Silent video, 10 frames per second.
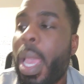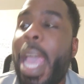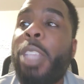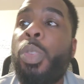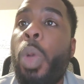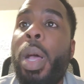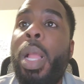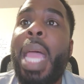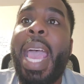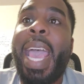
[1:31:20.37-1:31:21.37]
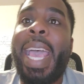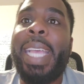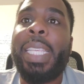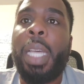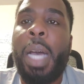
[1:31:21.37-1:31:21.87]
as well
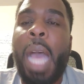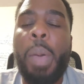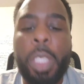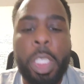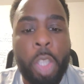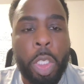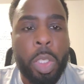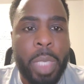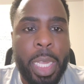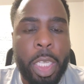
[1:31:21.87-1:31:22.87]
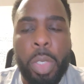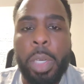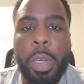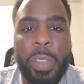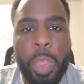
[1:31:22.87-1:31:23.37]
as I was a surgical tech
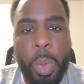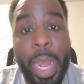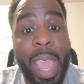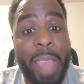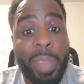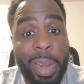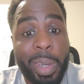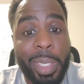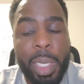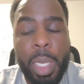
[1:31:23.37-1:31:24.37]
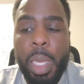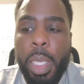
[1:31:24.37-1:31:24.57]
instructor for 3.5 years.